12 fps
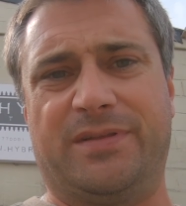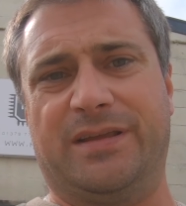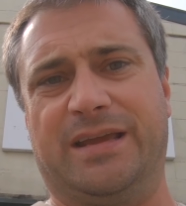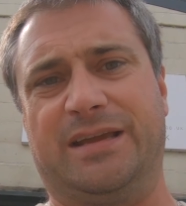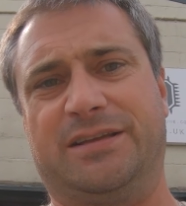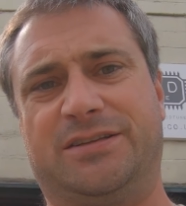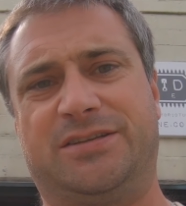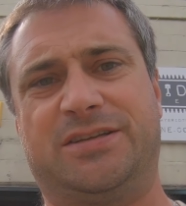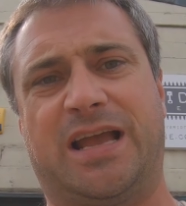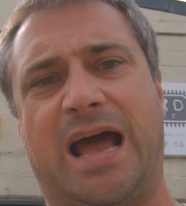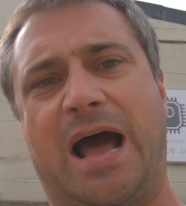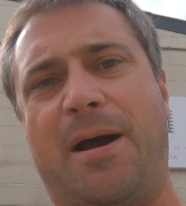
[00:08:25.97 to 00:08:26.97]
it's
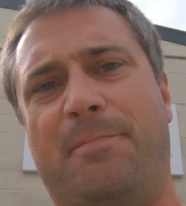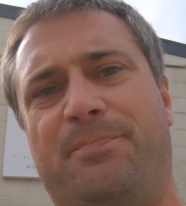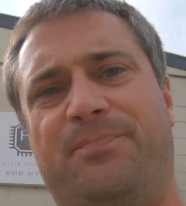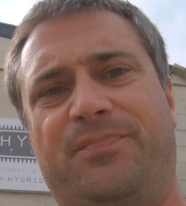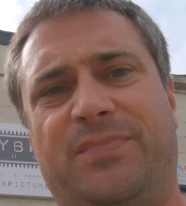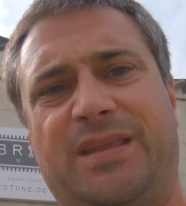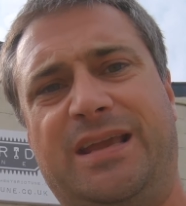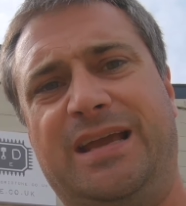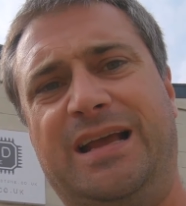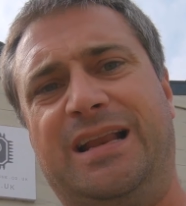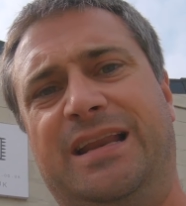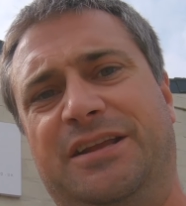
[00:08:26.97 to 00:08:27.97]

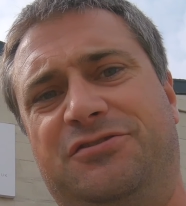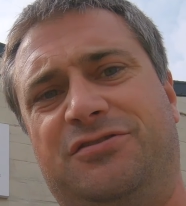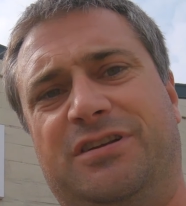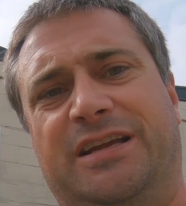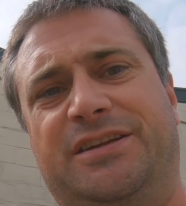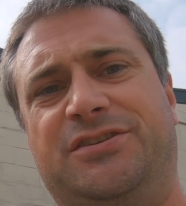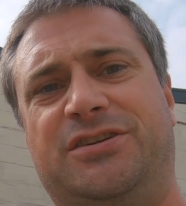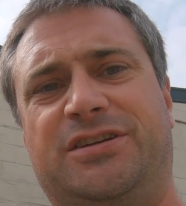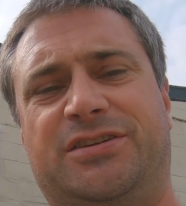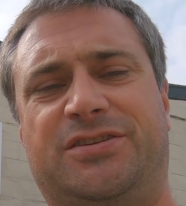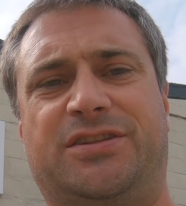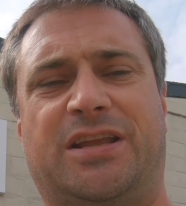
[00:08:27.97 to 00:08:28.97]
um, literally
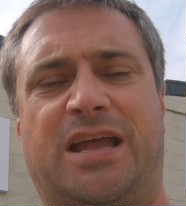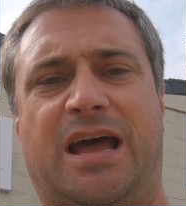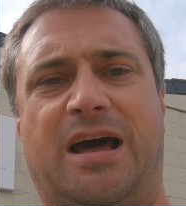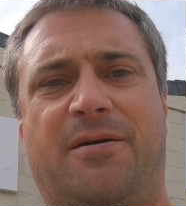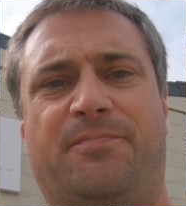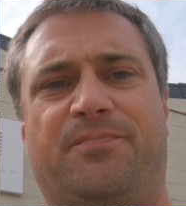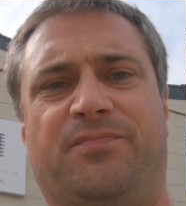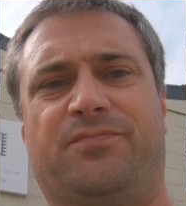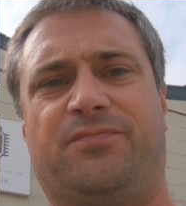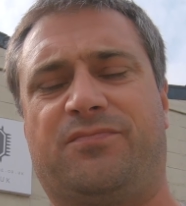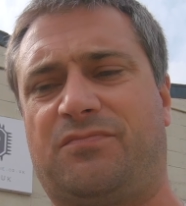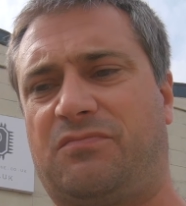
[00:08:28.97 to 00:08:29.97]
just
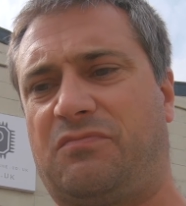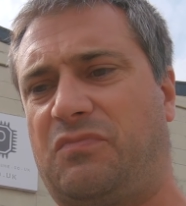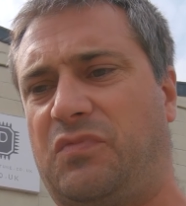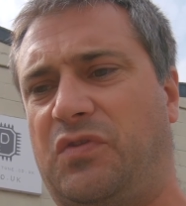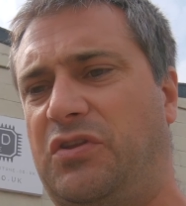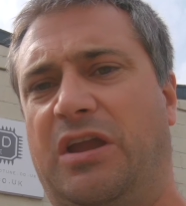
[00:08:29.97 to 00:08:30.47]
um,